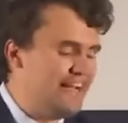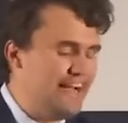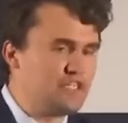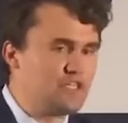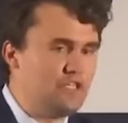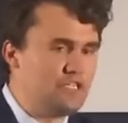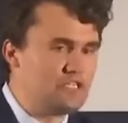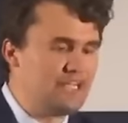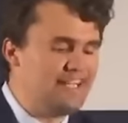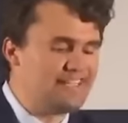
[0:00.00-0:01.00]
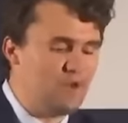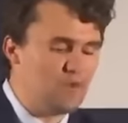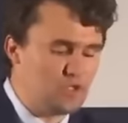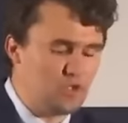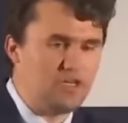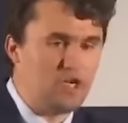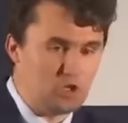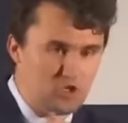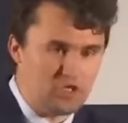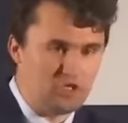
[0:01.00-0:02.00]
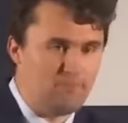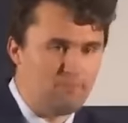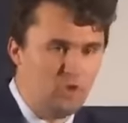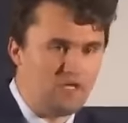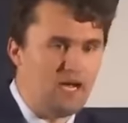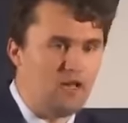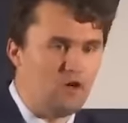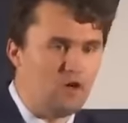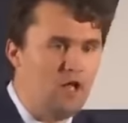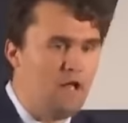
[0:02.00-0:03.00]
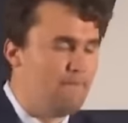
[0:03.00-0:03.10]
Actually, states that were tradi are traditionally blue collar,